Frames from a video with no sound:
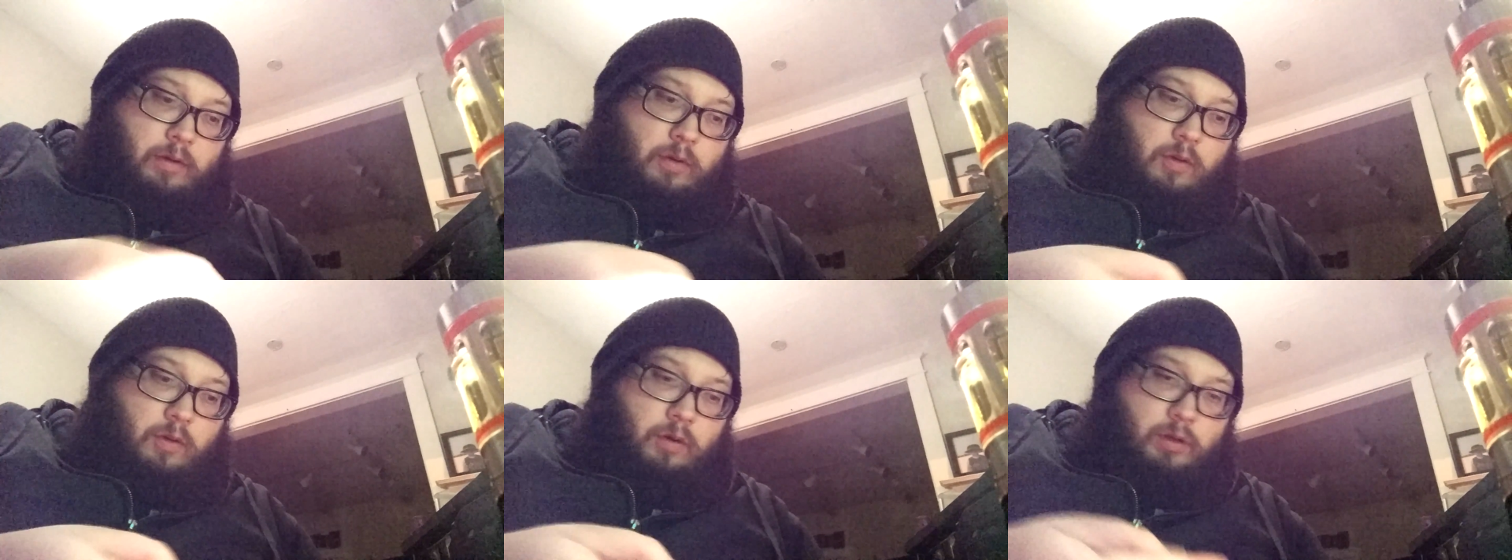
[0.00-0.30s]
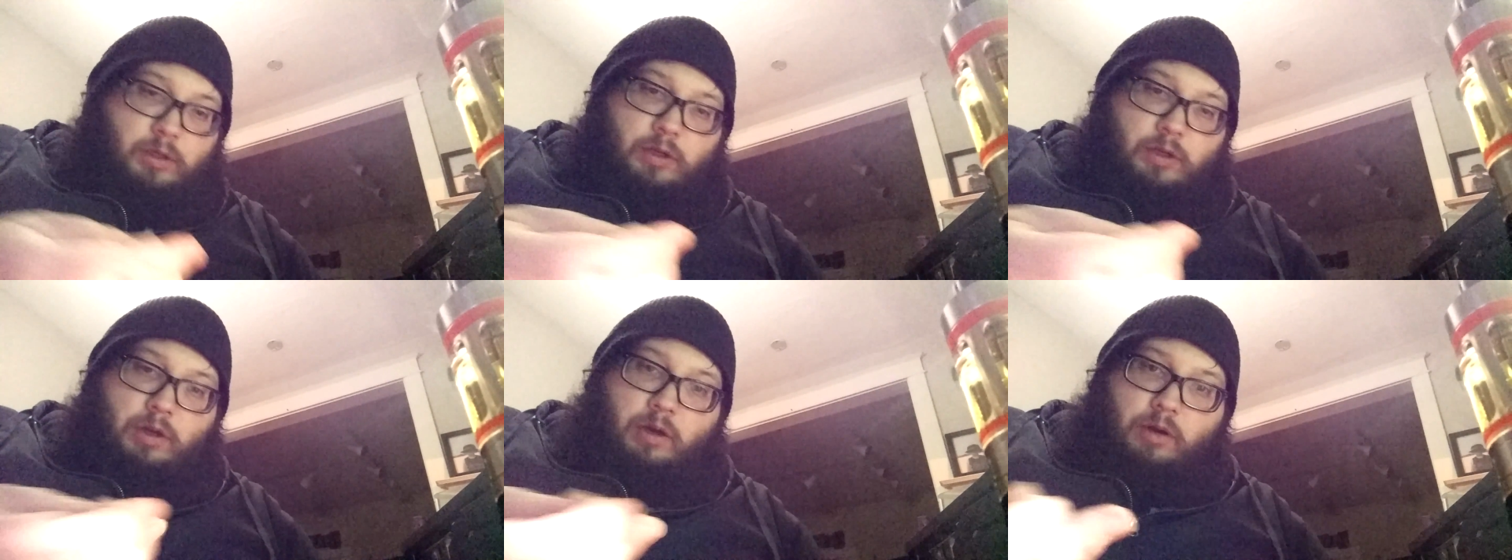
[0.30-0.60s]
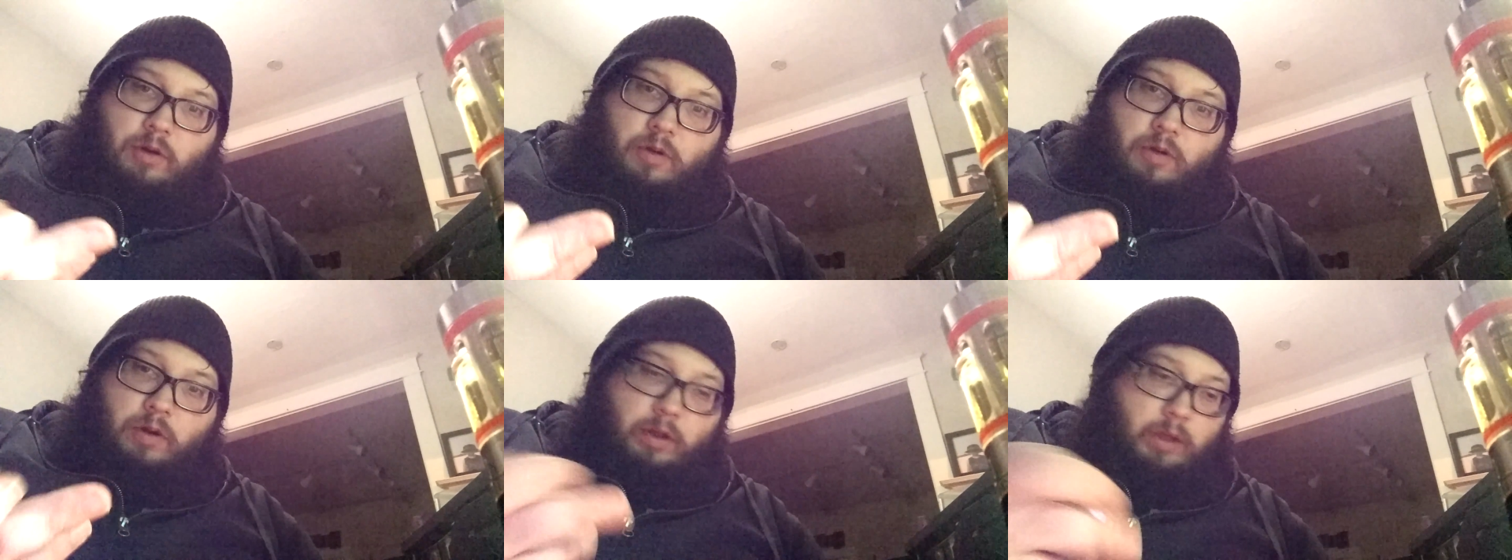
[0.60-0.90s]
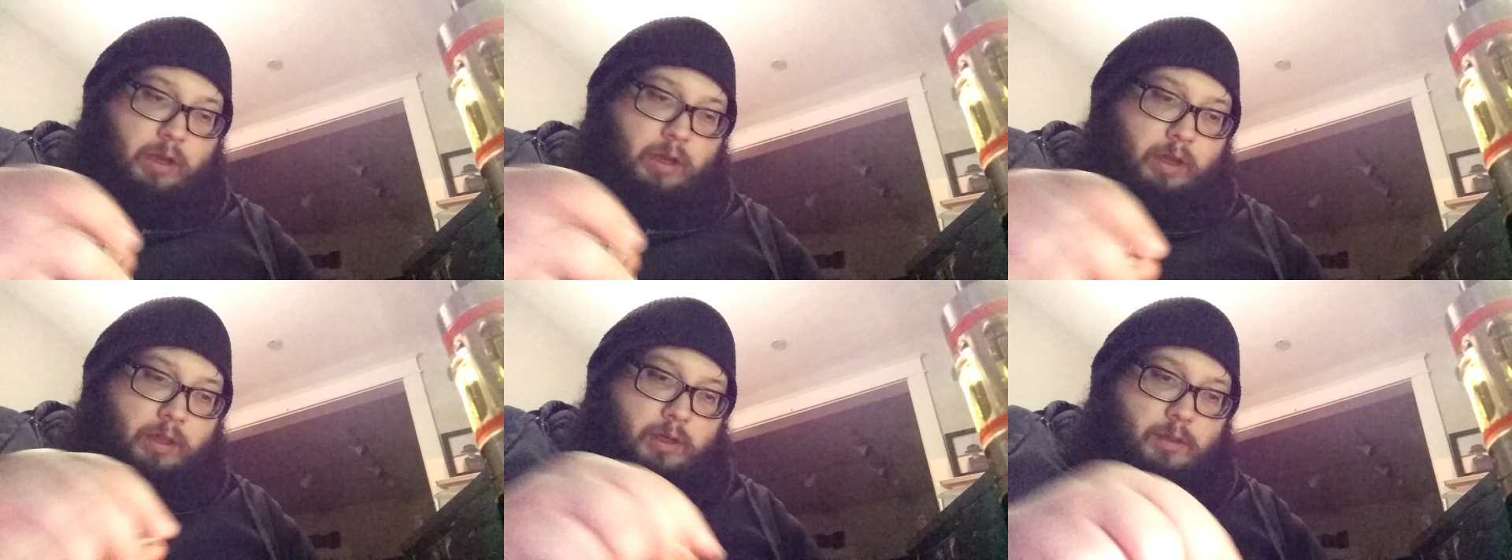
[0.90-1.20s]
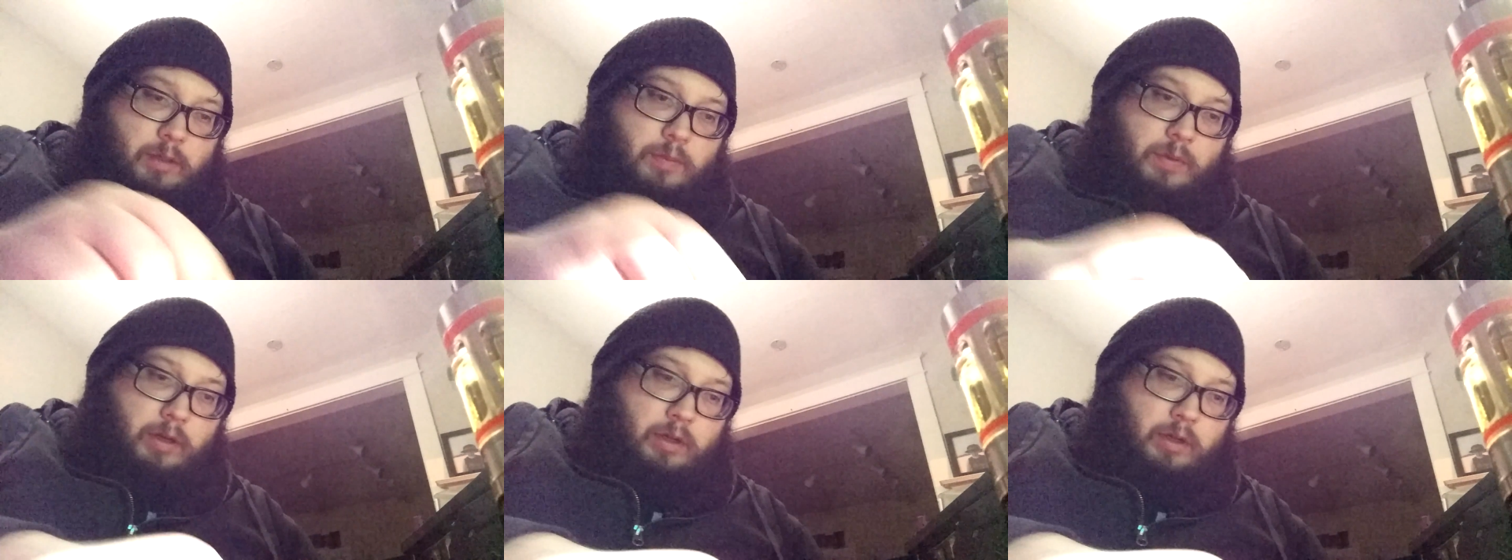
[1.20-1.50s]
course, our coil head
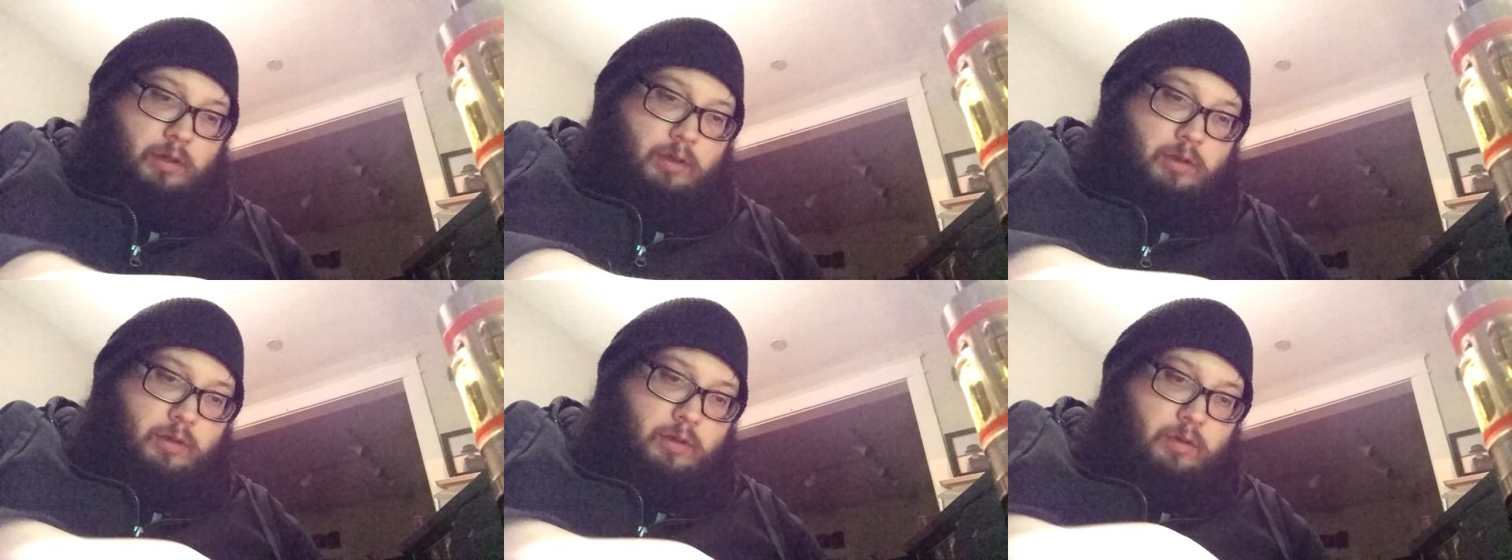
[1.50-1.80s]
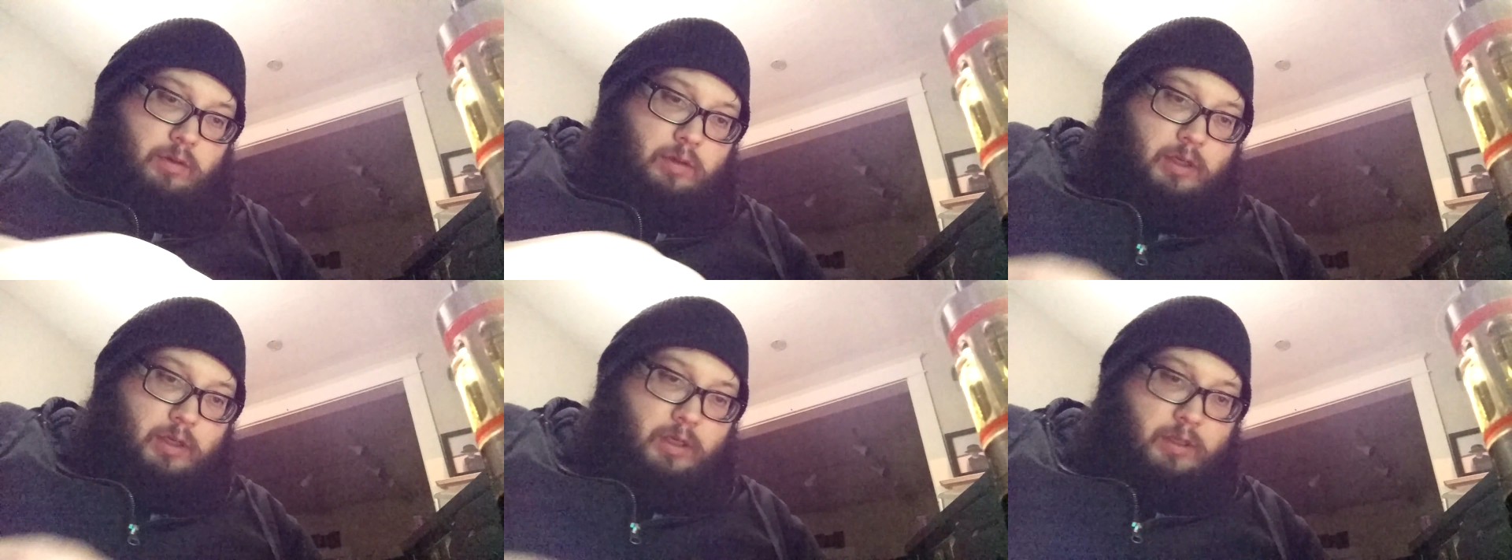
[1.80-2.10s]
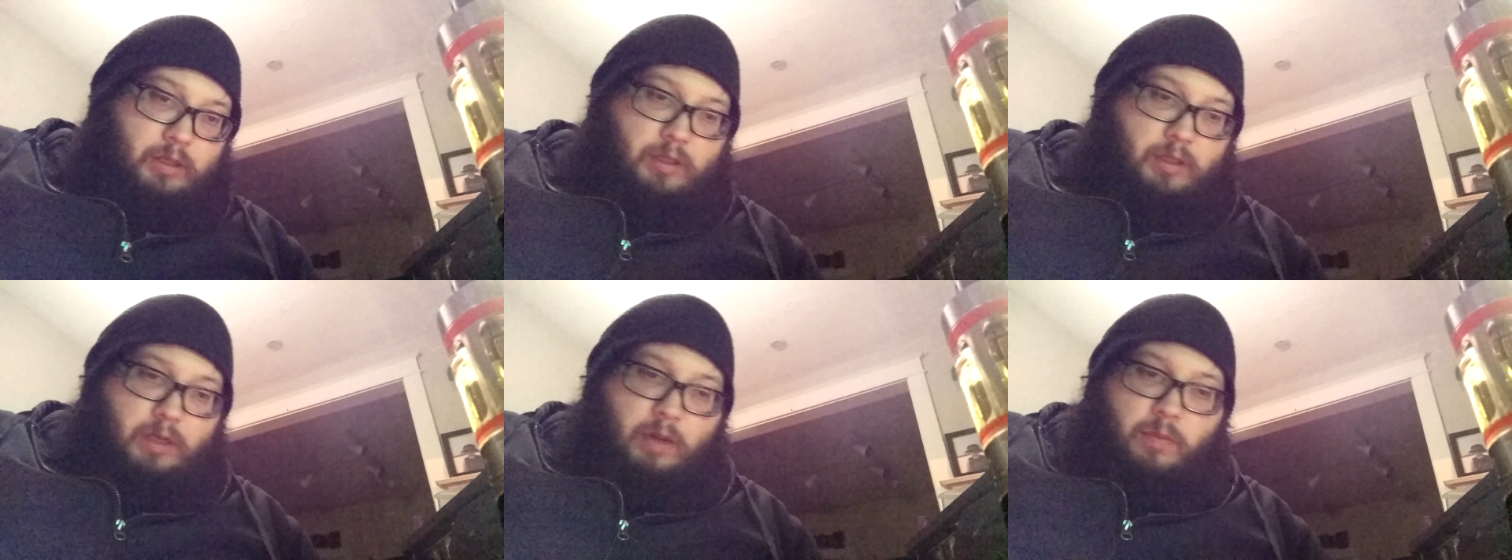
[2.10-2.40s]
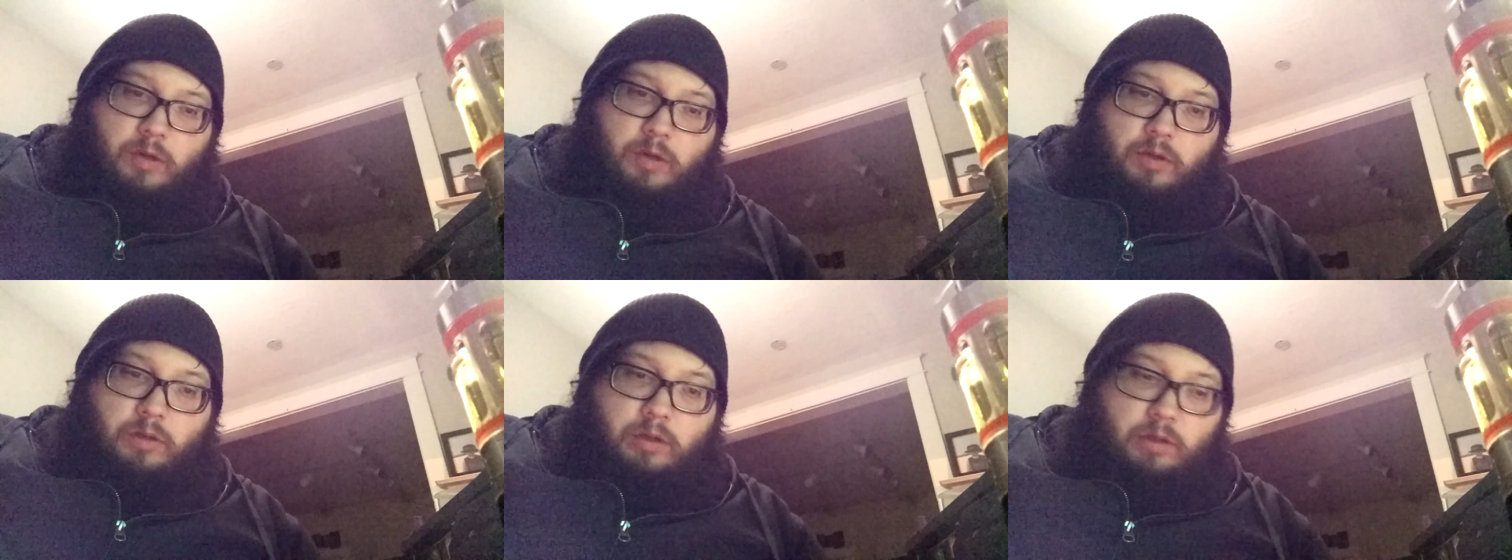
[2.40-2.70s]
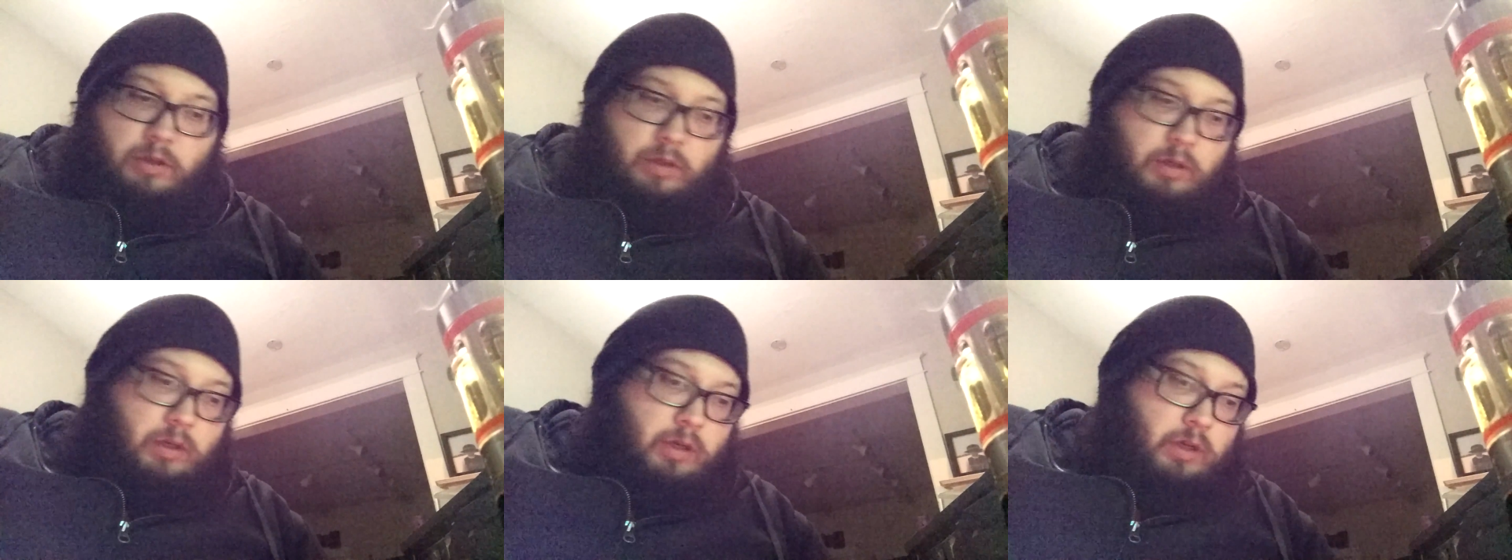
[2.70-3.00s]
that's been disassembled.